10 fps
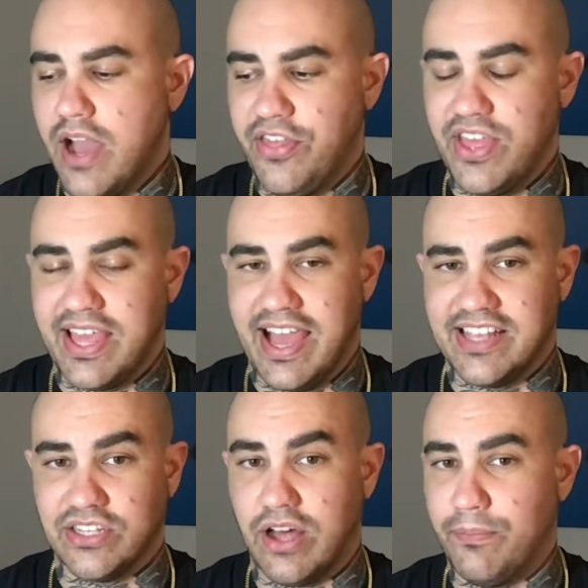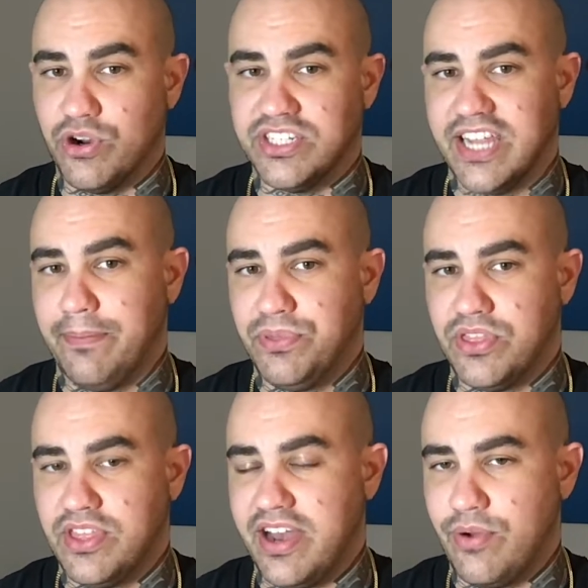I think it has a lot more depth
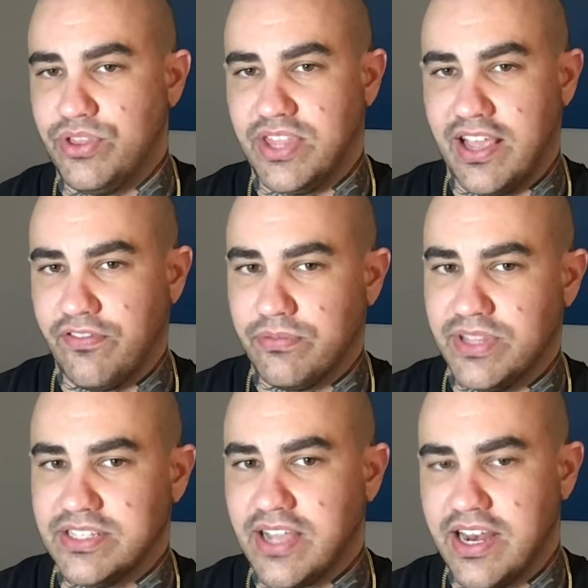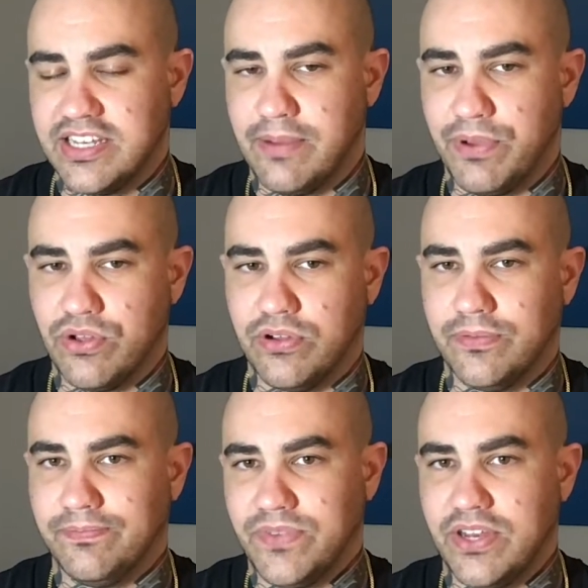than I would think from this kind of
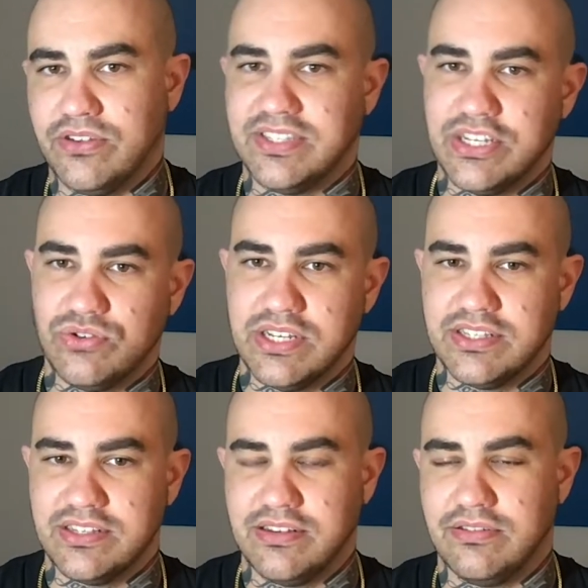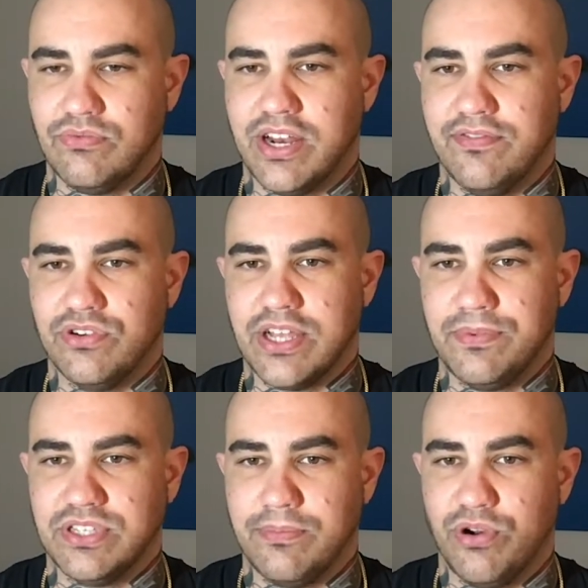typical, you know, citrus and whatever
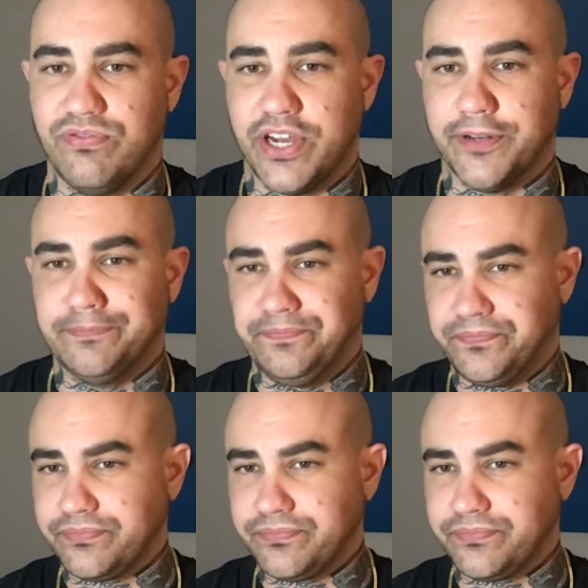type of scent profile.